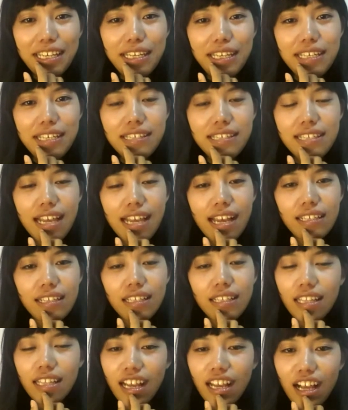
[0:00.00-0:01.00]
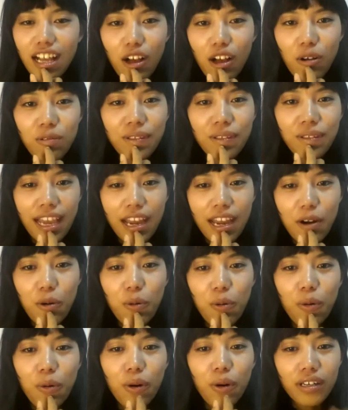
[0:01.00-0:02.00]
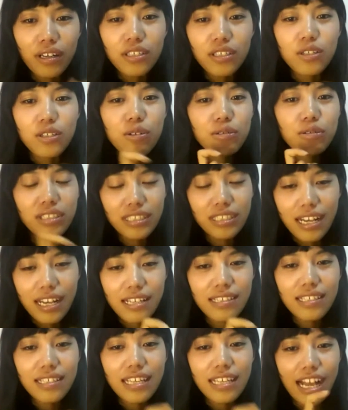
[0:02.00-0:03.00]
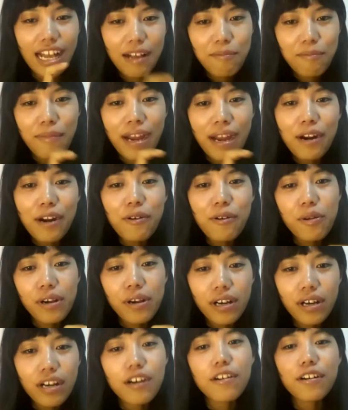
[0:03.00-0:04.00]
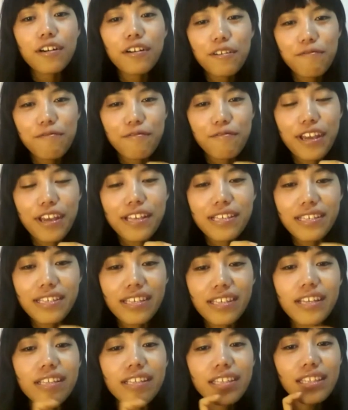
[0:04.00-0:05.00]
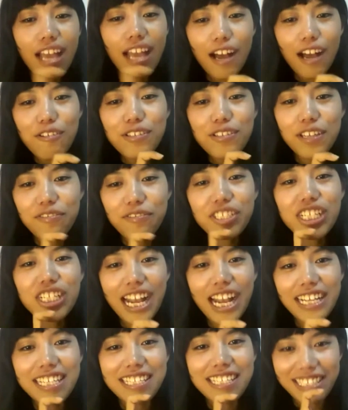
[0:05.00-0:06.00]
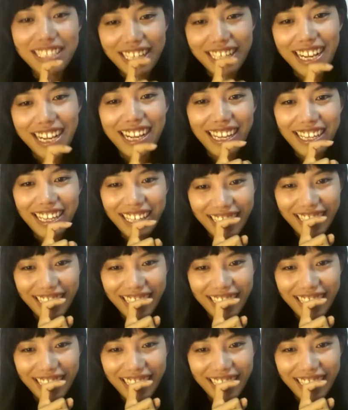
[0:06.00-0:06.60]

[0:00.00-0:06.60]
He said, "No, never. You just can marry with the north of Chinese guy."